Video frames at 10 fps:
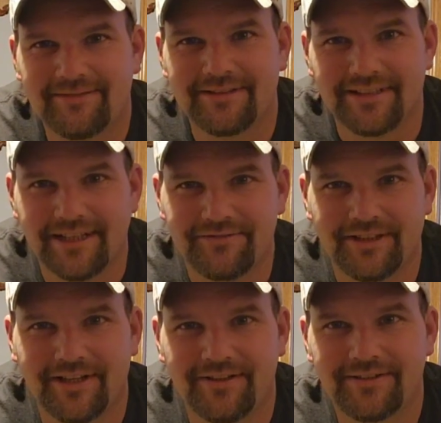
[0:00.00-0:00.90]
We love
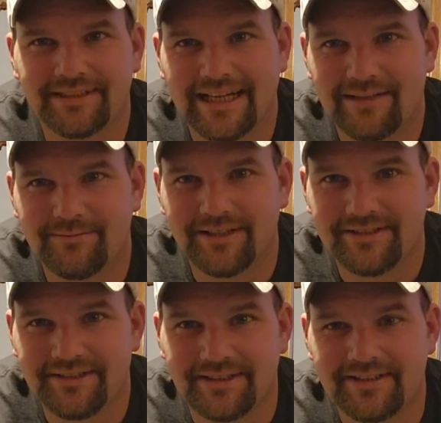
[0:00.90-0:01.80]
y'all. God
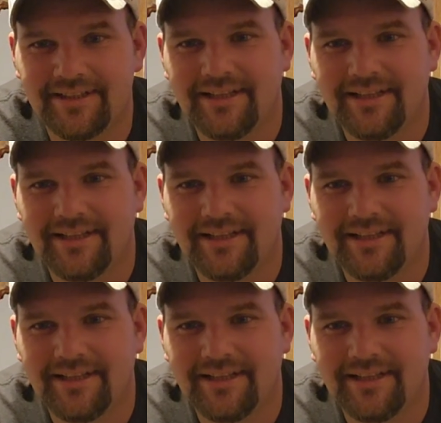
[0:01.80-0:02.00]
bless you.